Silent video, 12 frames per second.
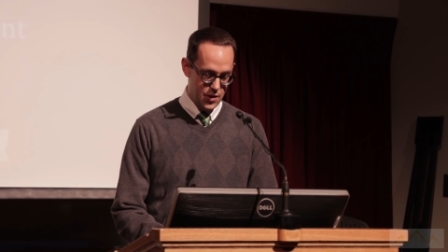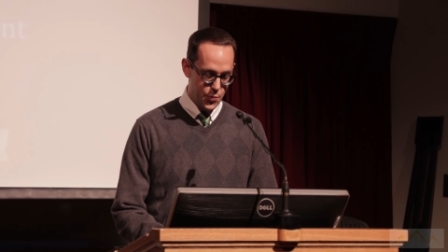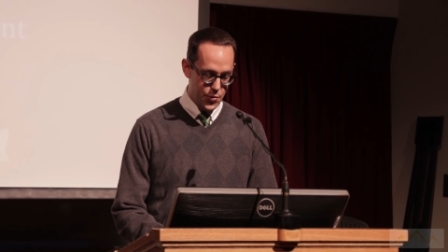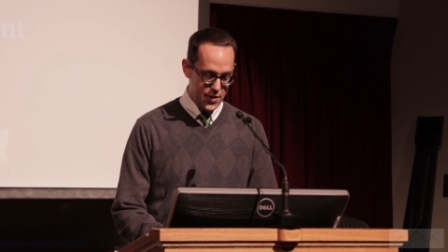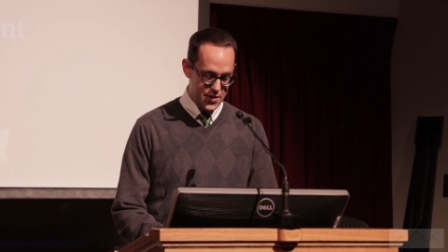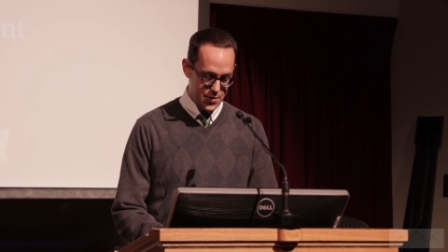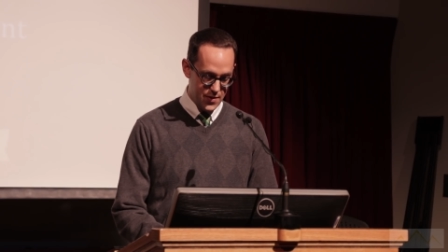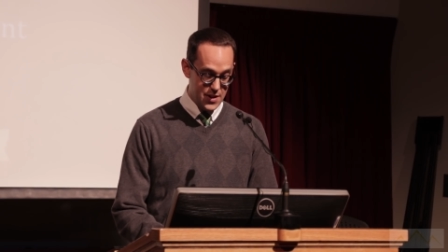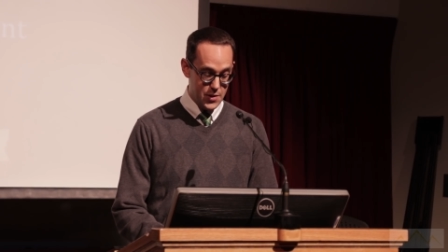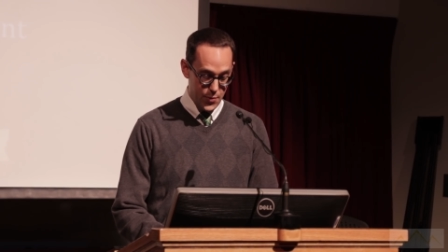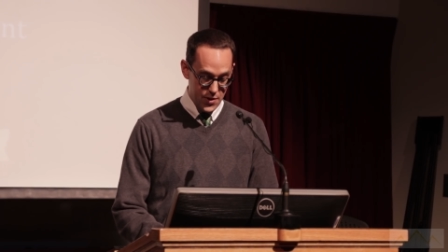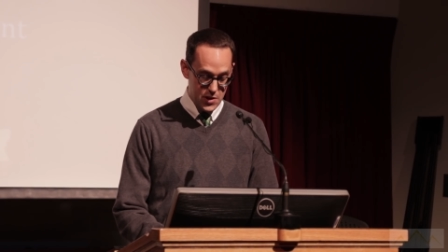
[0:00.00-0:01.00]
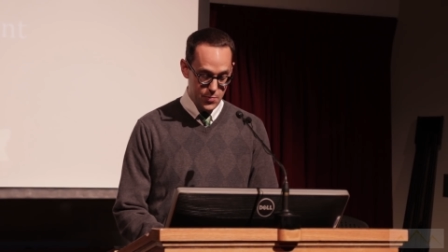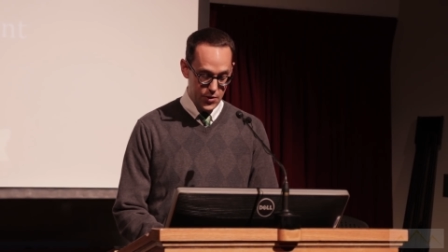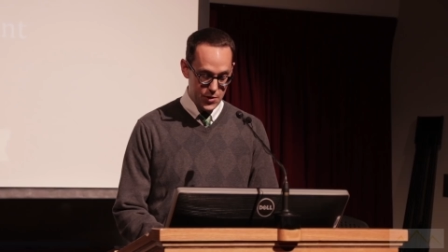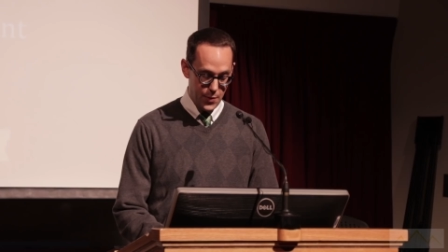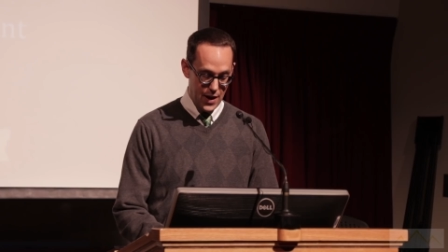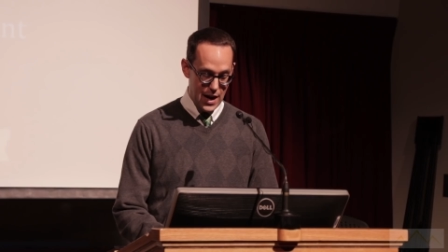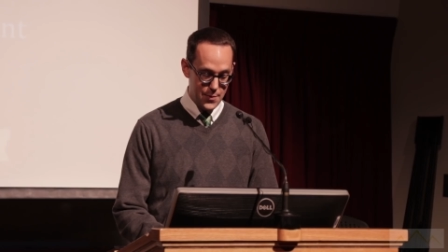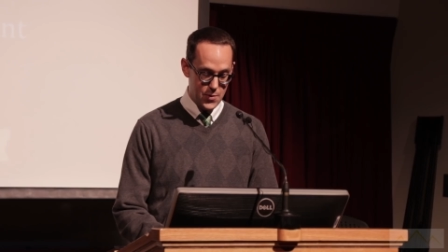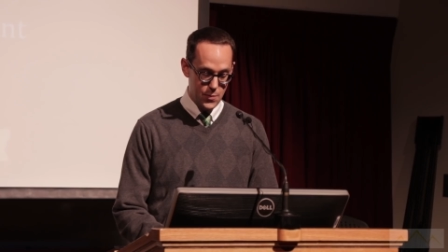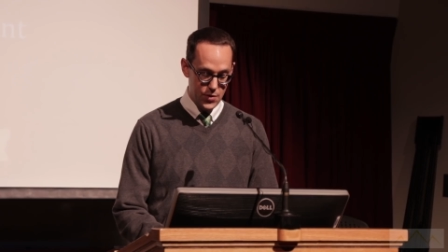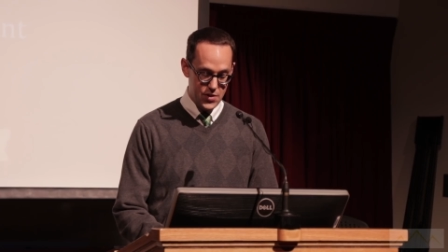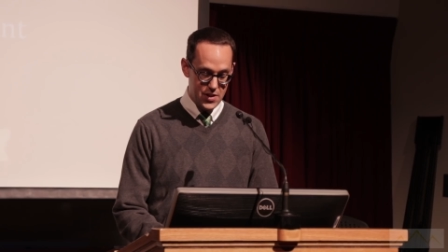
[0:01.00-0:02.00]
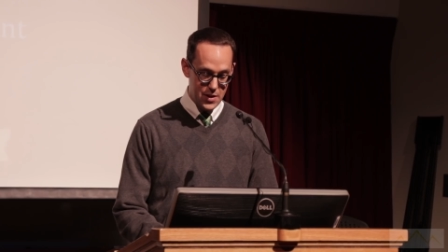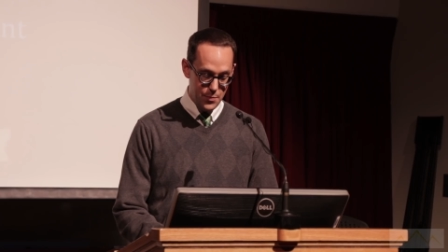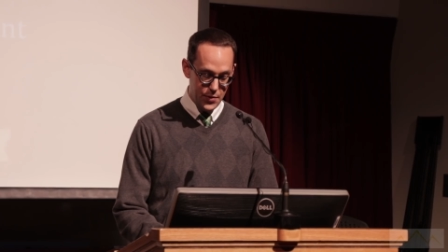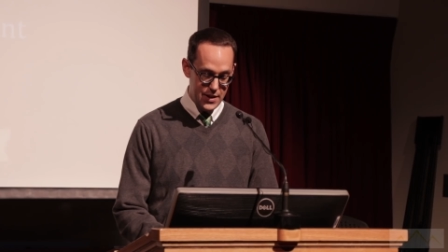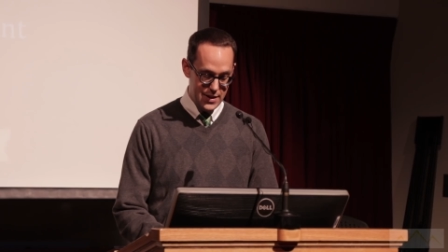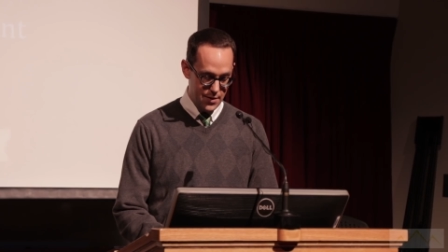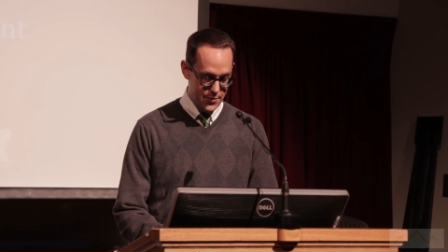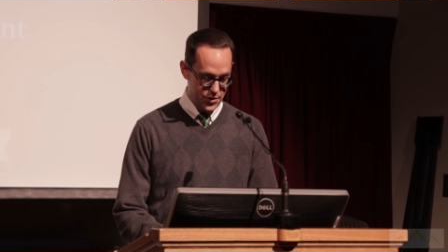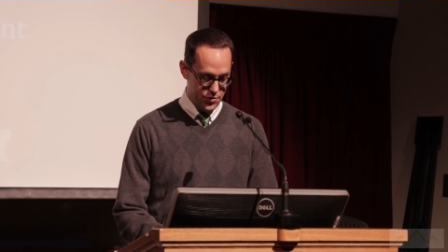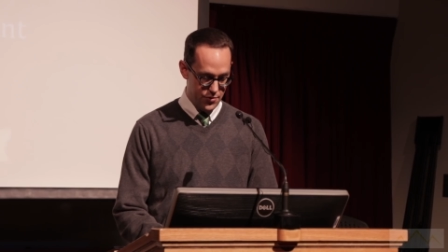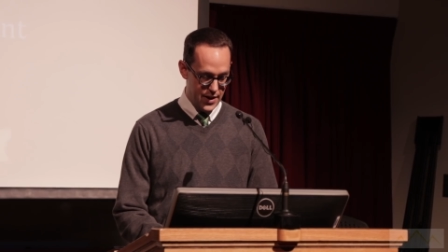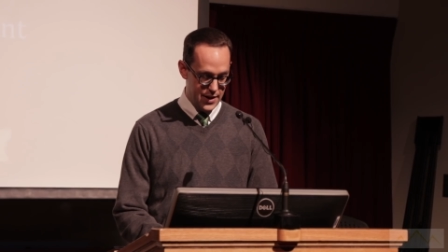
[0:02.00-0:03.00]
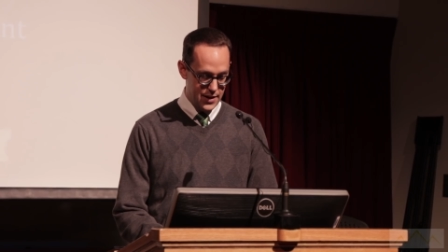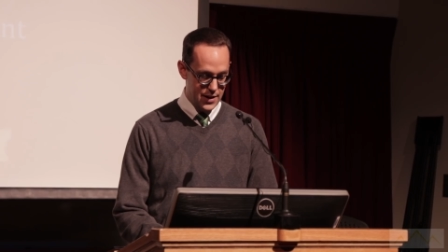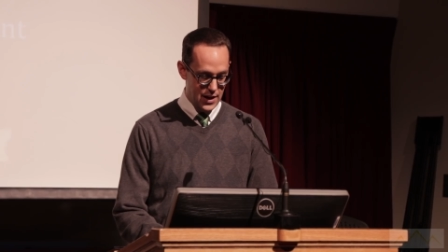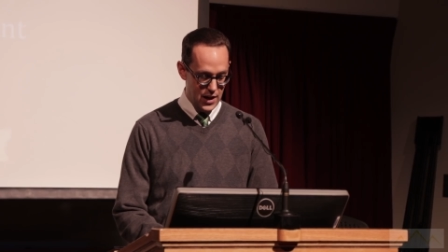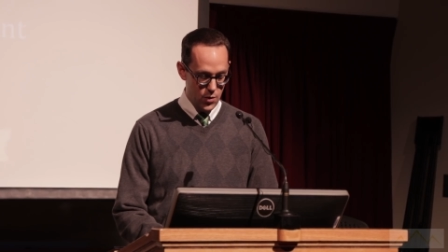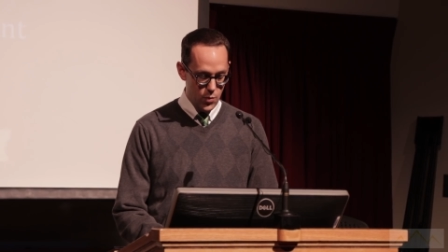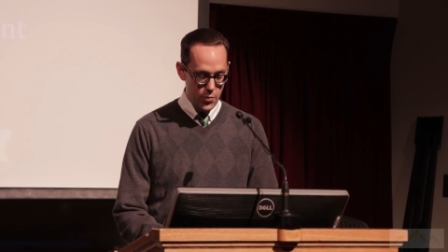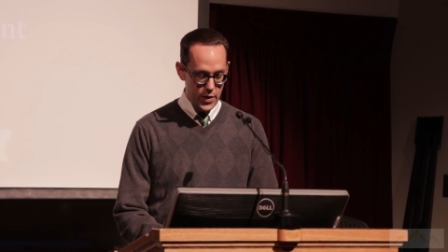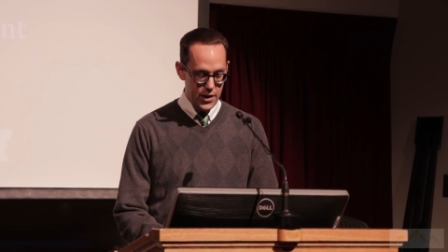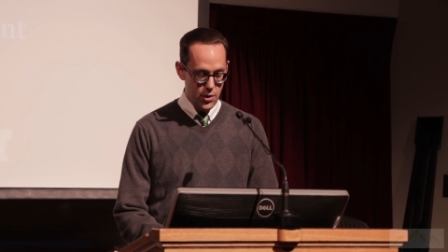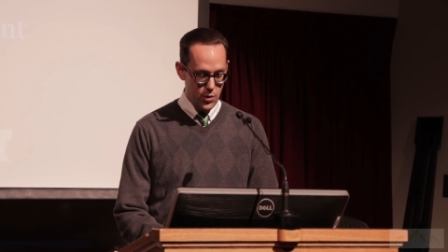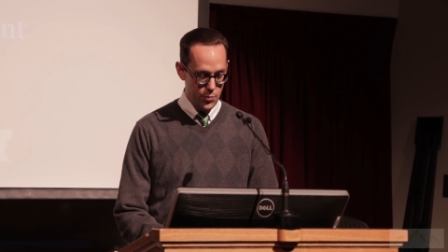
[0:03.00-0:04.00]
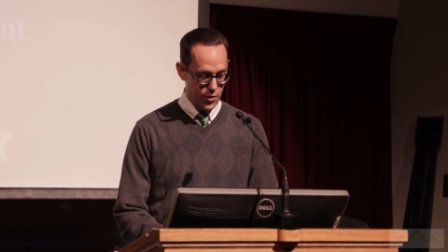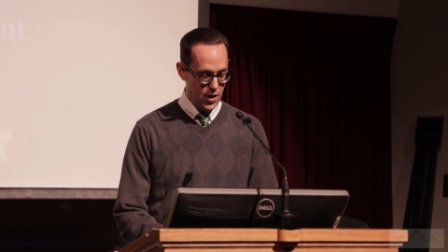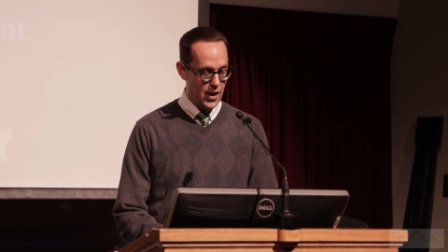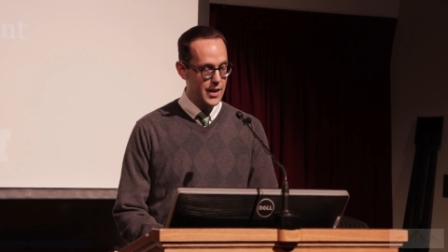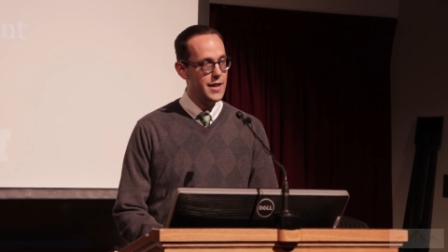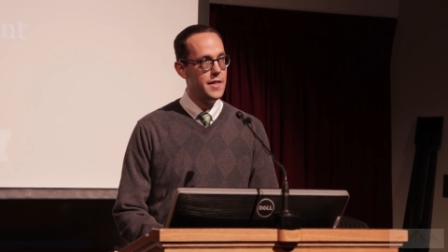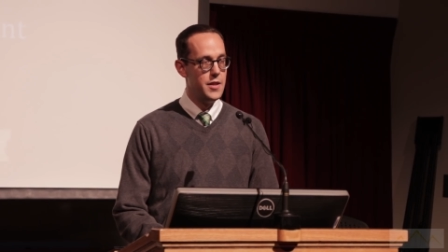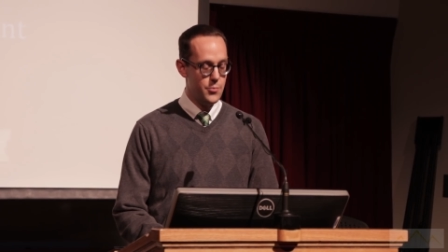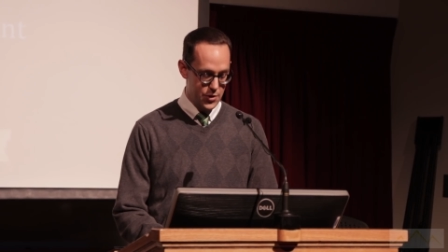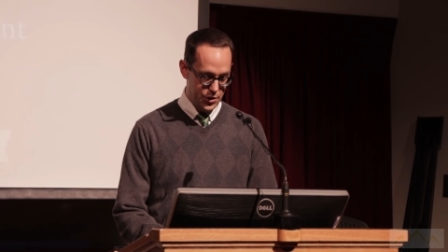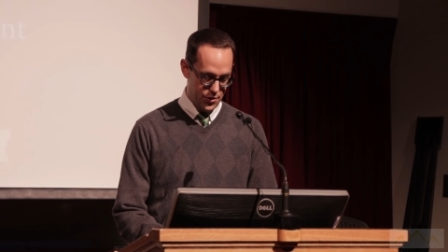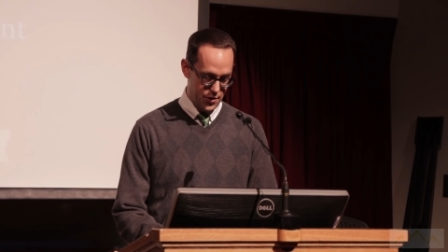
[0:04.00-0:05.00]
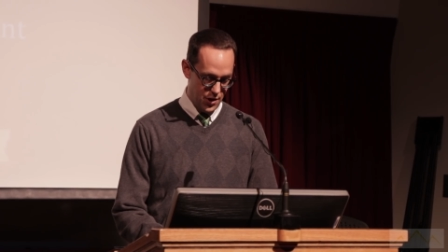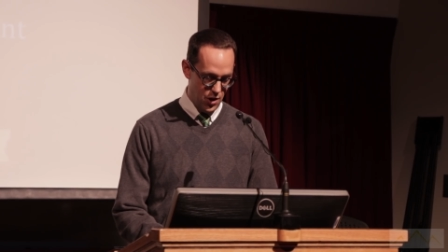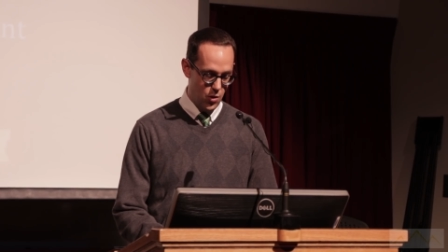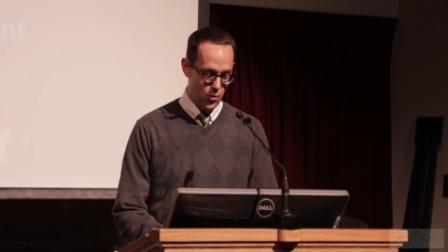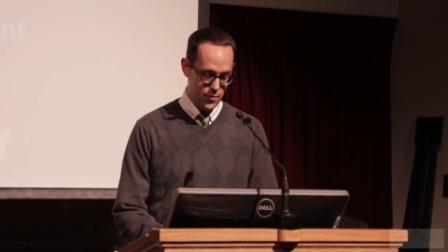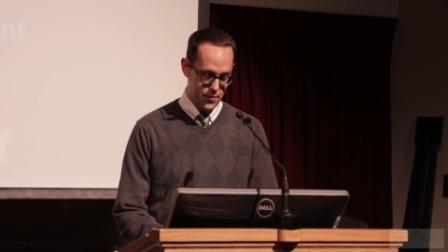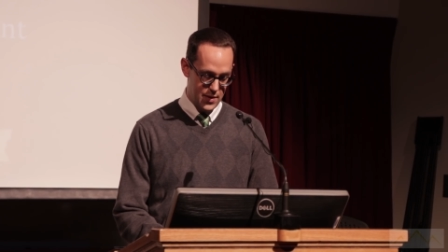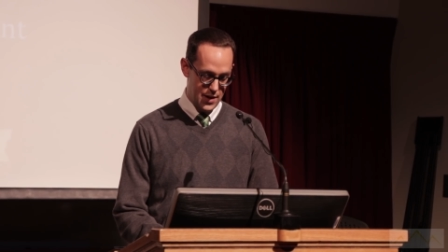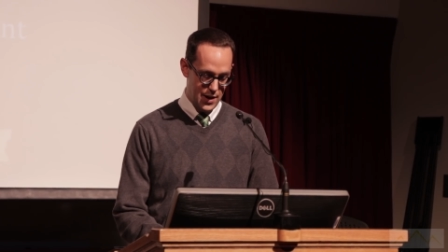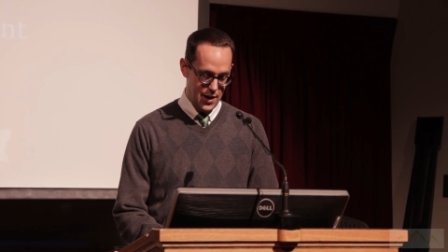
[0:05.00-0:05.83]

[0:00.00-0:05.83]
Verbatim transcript: This principle is perhaps most simply demonstrated when we go abroad and then return home.